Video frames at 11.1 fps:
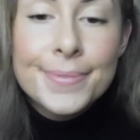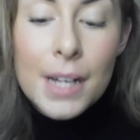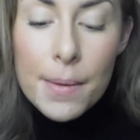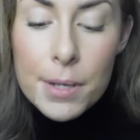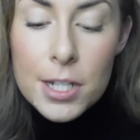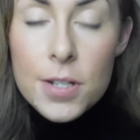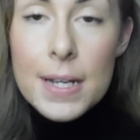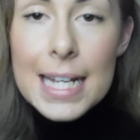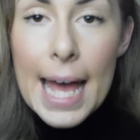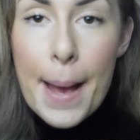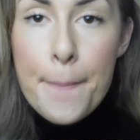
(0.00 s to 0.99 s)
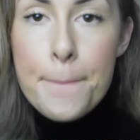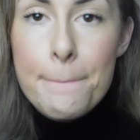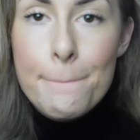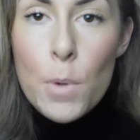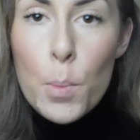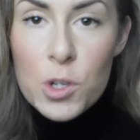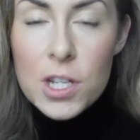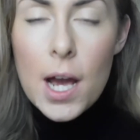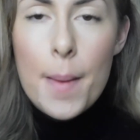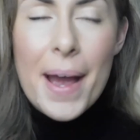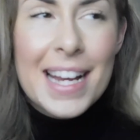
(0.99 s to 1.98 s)
I'm going to do it again, one more
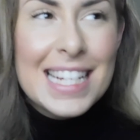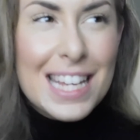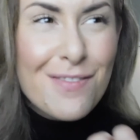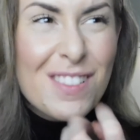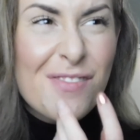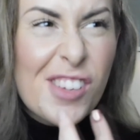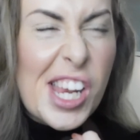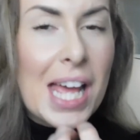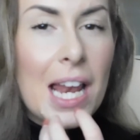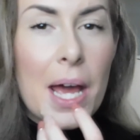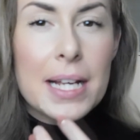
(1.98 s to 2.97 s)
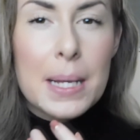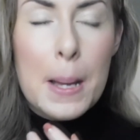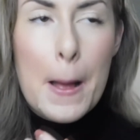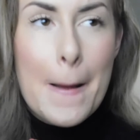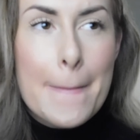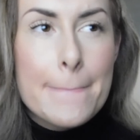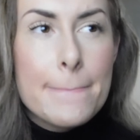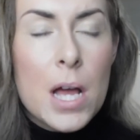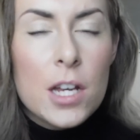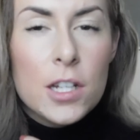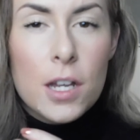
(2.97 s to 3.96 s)
time. I can definitely feel it, like,
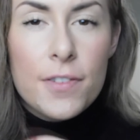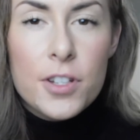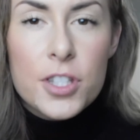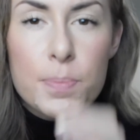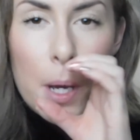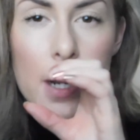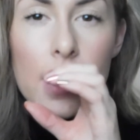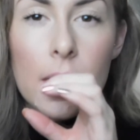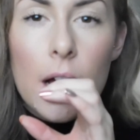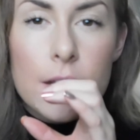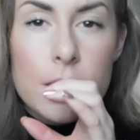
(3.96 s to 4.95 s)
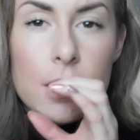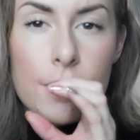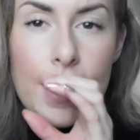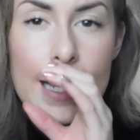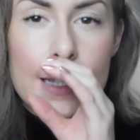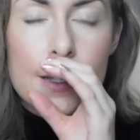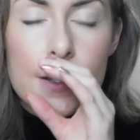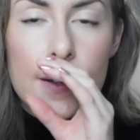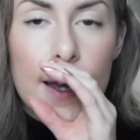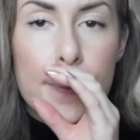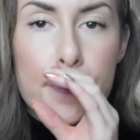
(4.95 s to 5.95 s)
you know if you just put a glass on your face and you
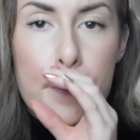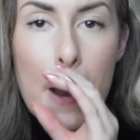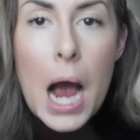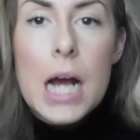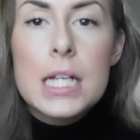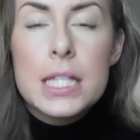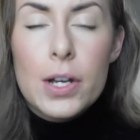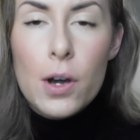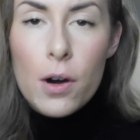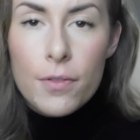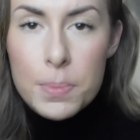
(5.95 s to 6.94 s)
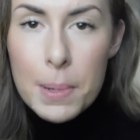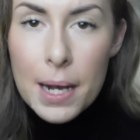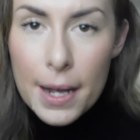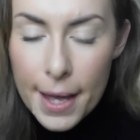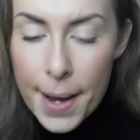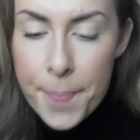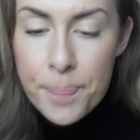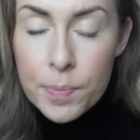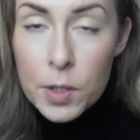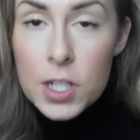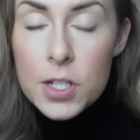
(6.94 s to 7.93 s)
like, suck it off, it's a bit like that.
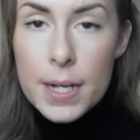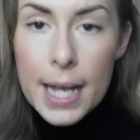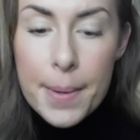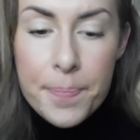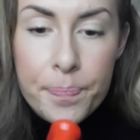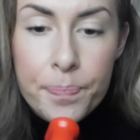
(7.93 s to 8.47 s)
I'm going to do it again.